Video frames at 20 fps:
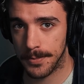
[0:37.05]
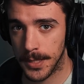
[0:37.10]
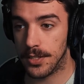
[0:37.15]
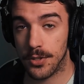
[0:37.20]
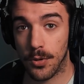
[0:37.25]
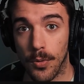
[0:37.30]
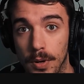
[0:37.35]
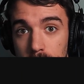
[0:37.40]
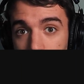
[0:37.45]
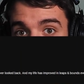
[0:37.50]
In
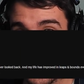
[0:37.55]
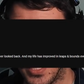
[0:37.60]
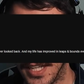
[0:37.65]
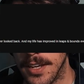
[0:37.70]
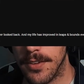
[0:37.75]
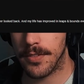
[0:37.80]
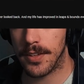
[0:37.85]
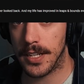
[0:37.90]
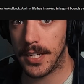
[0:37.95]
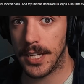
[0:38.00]

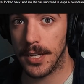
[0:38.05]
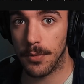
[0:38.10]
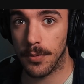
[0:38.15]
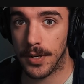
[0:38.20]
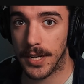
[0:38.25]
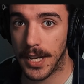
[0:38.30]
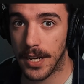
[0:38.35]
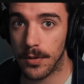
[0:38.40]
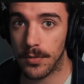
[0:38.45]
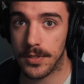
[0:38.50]
2011, he
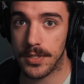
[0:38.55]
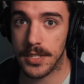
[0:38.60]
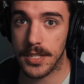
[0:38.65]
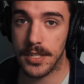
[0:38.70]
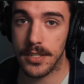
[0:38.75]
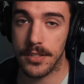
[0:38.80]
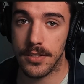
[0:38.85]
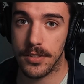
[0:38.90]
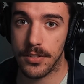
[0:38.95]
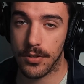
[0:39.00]
renounced
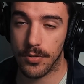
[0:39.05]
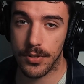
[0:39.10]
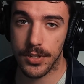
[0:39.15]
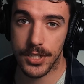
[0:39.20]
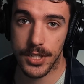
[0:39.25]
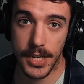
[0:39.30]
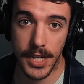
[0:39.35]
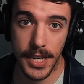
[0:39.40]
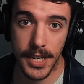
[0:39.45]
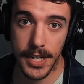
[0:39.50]
his
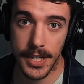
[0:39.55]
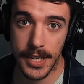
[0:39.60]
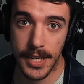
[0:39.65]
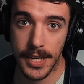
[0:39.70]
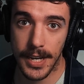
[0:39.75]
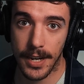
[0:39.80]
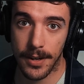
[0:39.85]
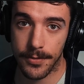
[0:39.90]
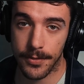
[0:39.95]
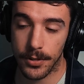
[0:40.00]

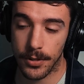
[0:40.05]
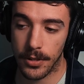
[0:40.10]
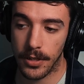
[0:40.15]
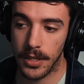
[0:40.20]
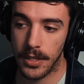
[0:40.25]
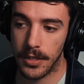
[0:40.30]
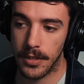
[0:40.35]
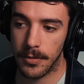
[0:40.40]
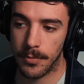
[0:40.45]
Christianity after